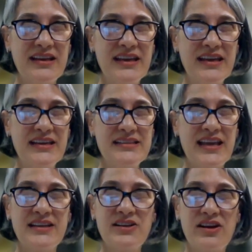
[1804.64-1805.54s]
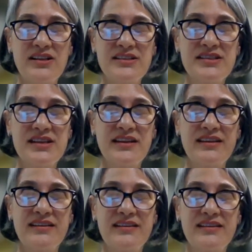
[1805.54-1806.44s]
is
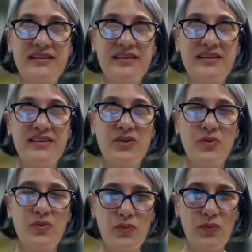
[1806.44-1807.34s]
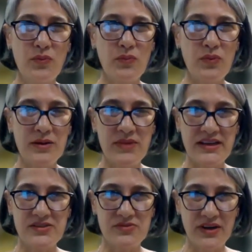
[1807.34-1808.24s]
acknowledging what my
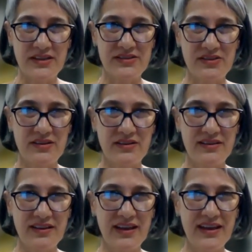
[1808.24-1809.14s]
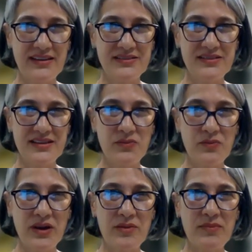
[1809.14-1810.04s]
strengths are and
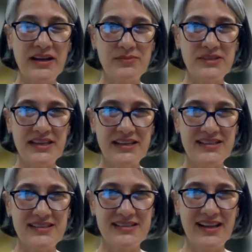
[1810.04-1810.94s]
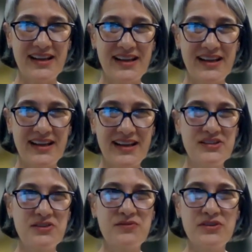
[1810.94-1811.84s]
where my limitations lie.
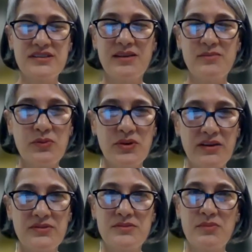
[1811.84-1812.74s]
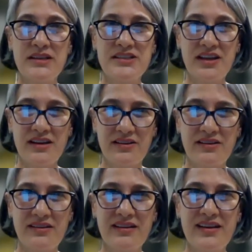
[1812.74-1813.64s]
So for example, when I was much
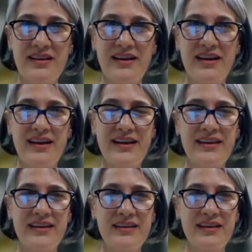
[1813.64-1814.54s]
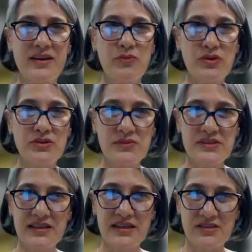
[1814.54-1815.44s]
younger, I worked with
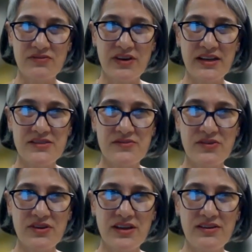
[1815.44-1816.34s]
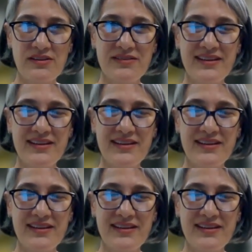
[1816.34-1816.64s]
schizophrenics for a year,